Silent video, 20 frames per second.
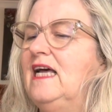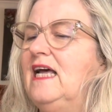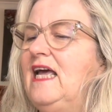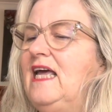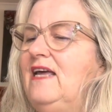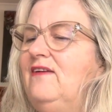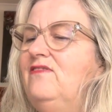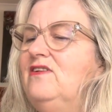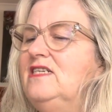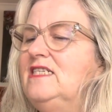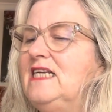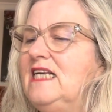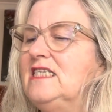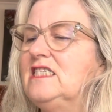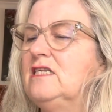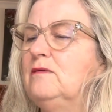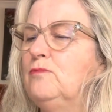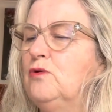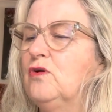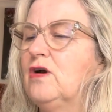even
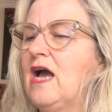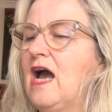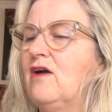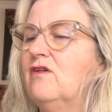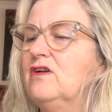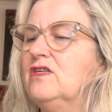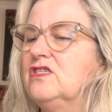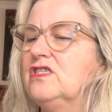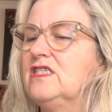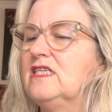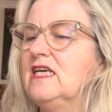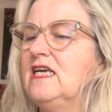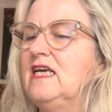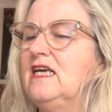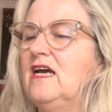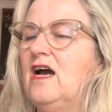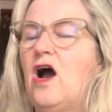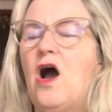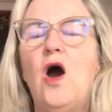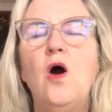decimal
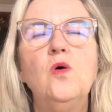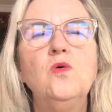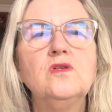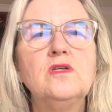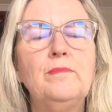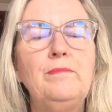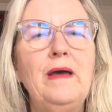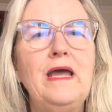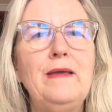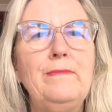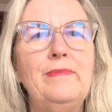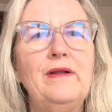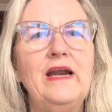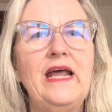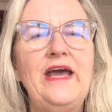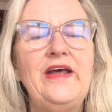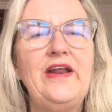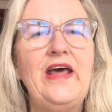currency, older people had a